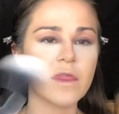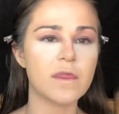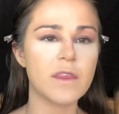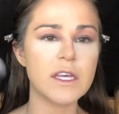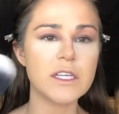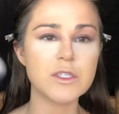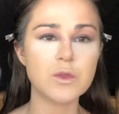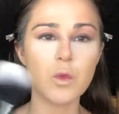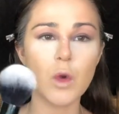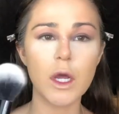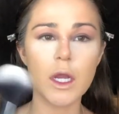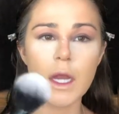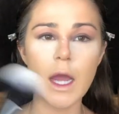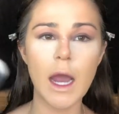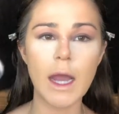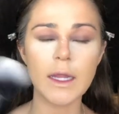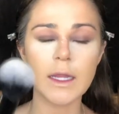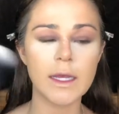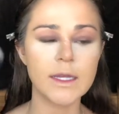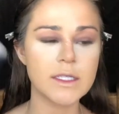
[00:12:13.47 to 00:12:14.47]
this one
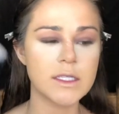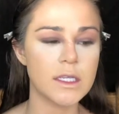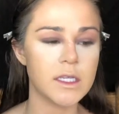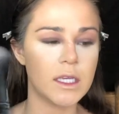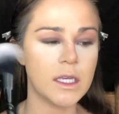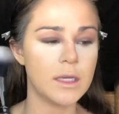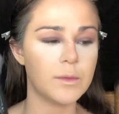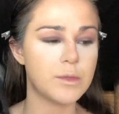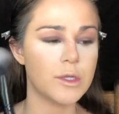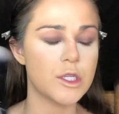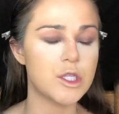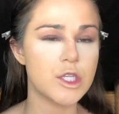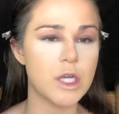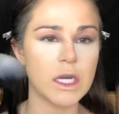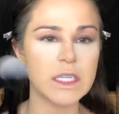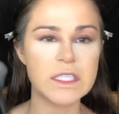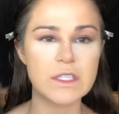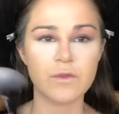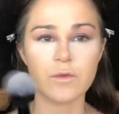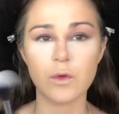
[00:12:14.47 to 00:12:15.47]
I like to keep
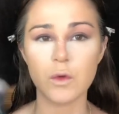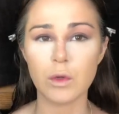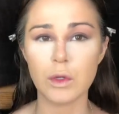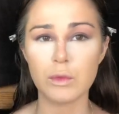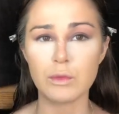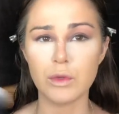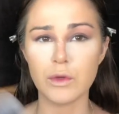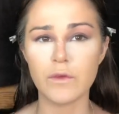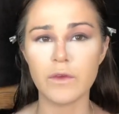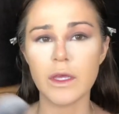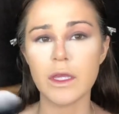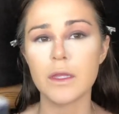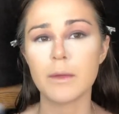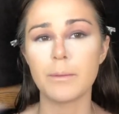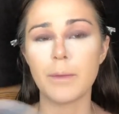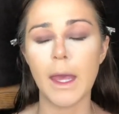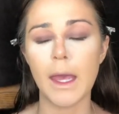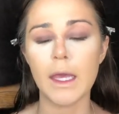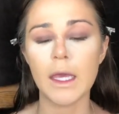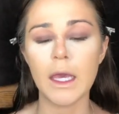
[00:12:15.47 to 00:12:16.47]
just for removing the
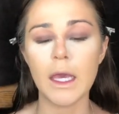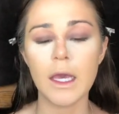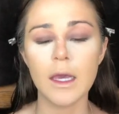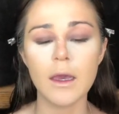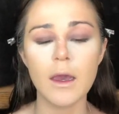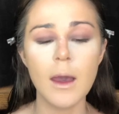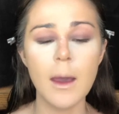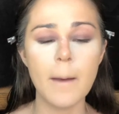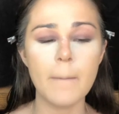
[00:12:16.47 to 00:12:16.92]
baking,